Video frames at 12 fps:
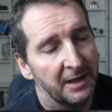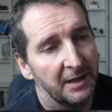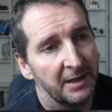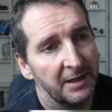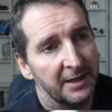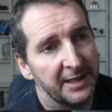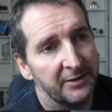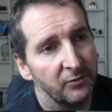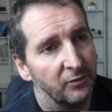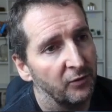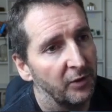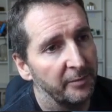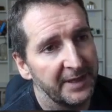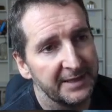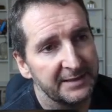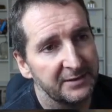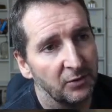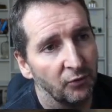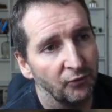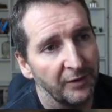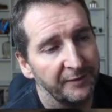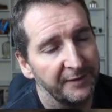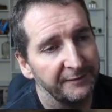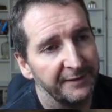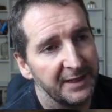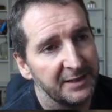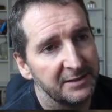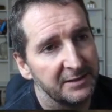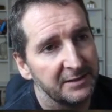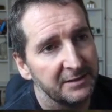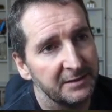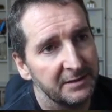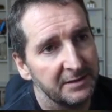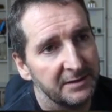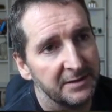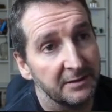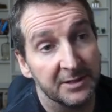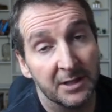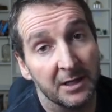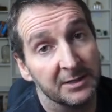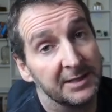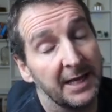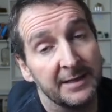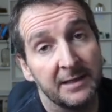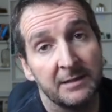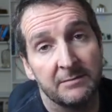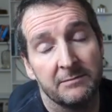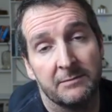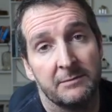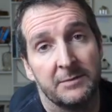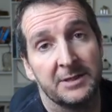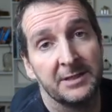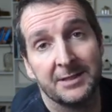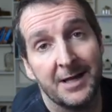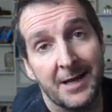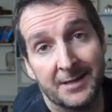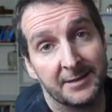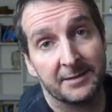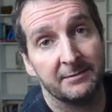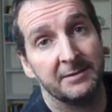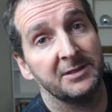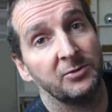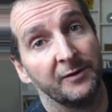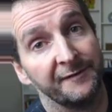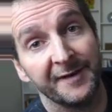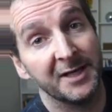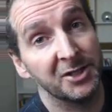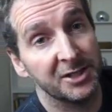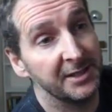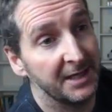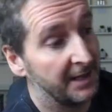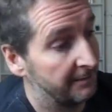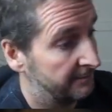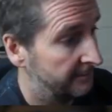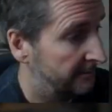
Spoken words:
Here are all the bits all roughly finished. So start sanding. This is it. This is your finishing now.